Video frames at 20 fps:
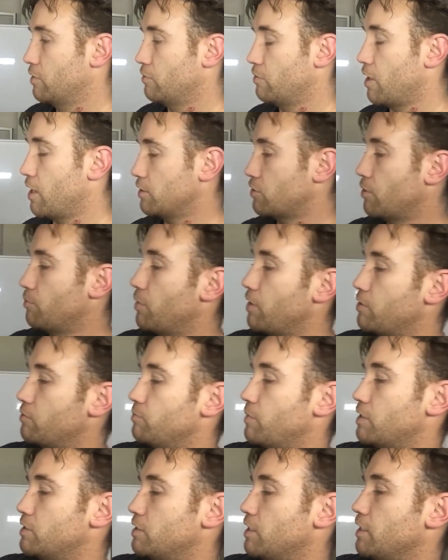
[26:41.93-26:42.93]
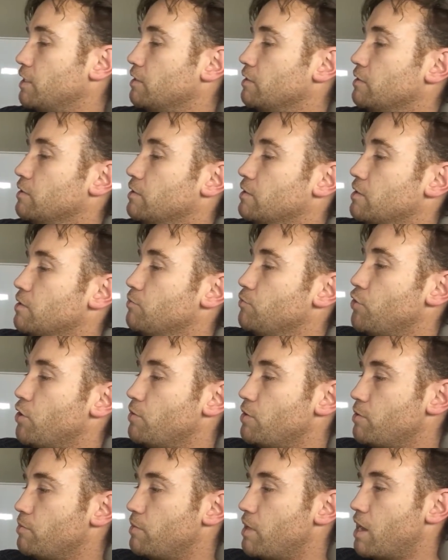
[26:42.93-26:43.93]
Right, so basically,
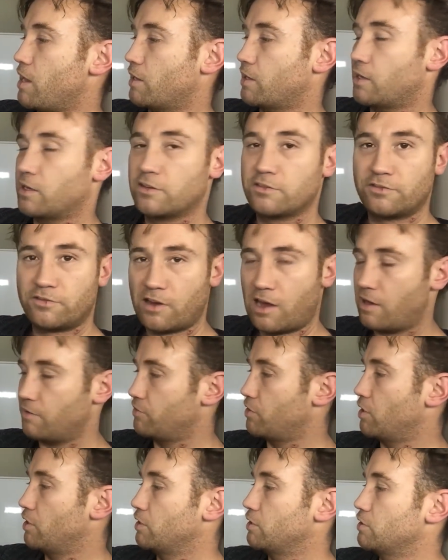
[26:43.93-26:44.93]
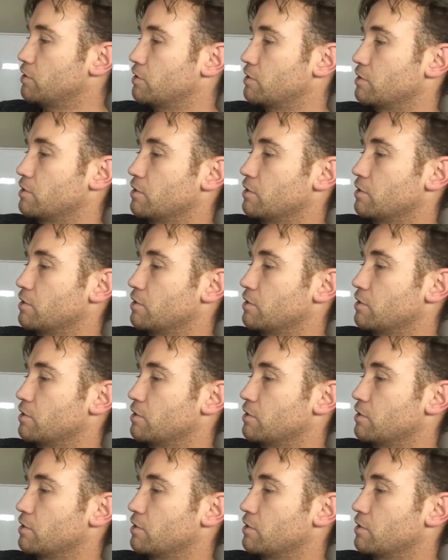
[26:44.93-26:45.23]
permanent marker, $5.